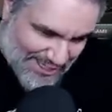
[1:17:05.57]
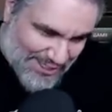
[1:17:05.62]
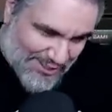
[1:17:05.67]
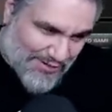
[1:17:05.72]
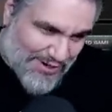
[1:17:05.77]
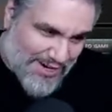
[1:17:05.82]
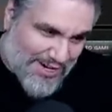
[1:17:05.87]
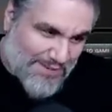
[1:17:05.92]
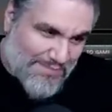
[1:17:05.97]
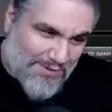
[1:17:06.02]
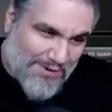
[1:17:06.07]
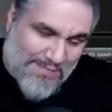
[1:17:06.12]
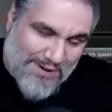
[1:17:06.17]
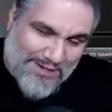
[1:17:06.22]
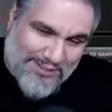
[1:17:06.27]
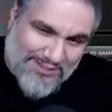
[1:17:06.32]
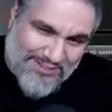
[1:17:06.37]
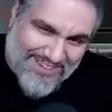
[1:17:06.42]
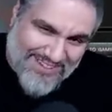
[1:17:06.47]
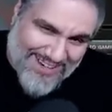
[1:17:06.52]
slash franklepore,
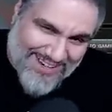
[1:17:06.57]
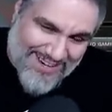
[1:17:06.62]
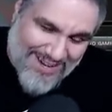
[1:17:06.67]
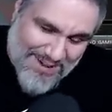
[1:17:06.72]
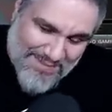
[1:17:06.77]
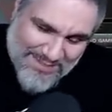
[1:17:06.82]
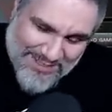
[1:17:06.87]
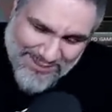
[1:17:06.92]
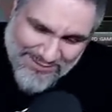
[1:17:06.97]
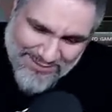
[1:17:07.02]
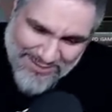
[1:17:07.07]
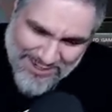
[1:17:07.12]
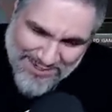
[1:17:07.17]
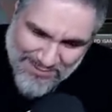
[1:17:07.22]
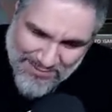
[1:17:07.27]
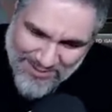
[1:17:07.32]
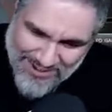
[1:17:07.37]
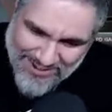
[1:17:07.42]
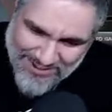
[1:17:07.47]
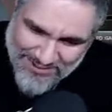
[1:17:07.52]
patreon.com slash
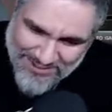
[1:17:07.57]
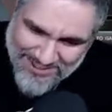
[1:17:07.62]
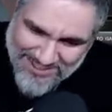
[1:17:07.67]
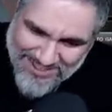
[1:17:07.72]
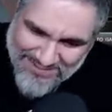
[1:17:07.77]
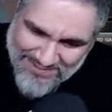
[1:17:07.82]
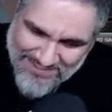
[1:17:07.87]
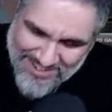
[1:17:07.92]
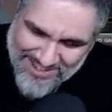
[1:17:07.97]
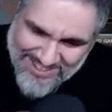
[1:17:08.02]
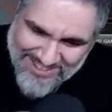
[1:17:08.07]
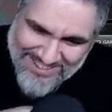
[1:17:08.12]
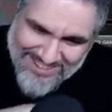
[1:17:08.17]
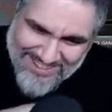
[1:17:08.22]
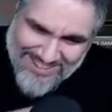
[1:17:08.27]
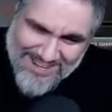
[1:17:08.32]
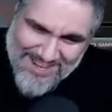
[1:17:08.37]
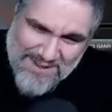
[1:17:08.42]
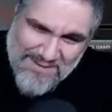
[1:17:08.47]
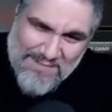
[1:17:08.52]
franklepore,
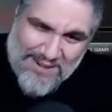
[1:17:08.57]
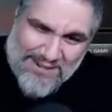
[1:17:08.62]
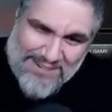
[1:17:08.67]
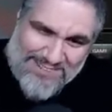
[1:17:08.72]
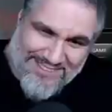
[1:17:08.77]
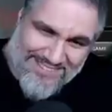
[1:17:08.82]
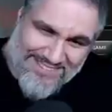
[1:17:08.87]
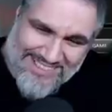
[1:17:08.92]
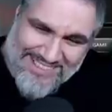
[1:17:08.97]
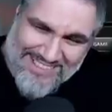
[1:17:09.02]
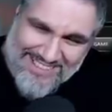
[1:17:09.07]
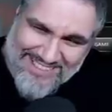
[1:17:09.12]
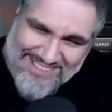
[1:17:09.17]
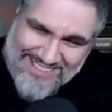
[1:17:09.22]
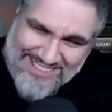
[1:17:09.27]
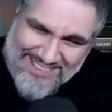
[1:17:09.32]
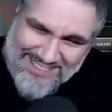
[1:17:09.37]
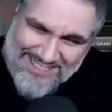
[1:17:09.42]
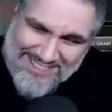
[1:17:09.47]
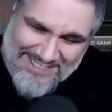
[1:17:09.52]
coolstuffinc.com,
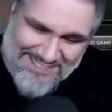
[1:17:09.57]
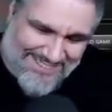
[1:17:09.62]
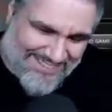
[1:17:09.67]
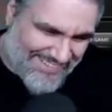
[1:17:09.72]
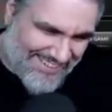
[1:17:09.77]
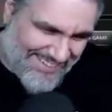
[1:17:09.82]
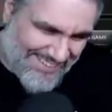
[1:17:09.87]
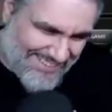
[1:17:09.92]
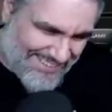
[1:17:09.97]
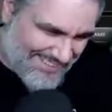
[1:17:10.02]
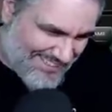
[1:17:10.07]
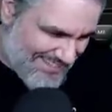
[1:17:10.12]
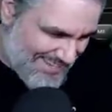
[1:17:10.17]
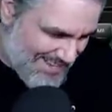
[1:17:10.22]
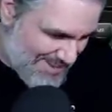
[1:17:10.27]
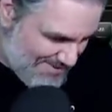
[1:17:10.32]
patreon. I said